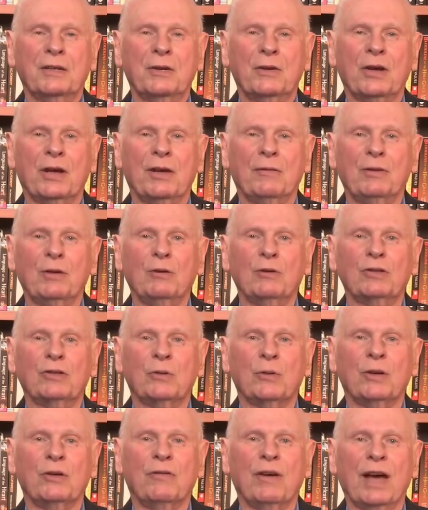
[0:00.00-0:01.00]
could have
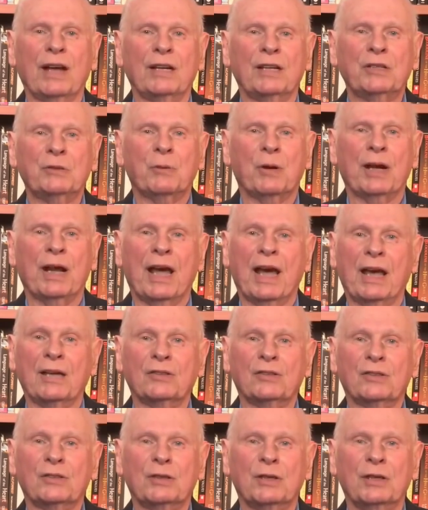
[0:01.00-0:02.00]
used to advantage when
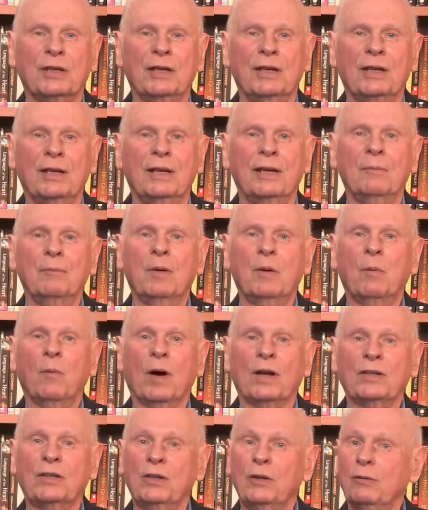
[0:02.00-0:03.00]
asked, "But
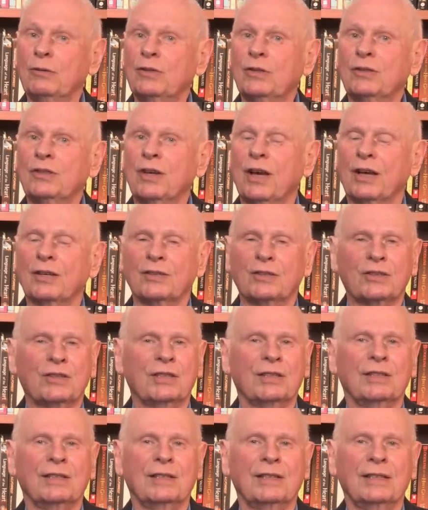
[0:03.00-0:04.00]
what do you
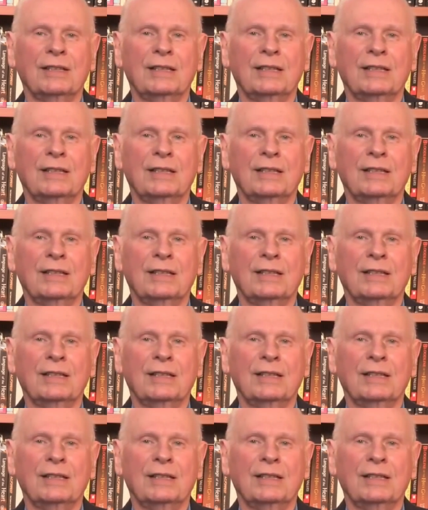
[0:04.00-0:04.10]
suggest?"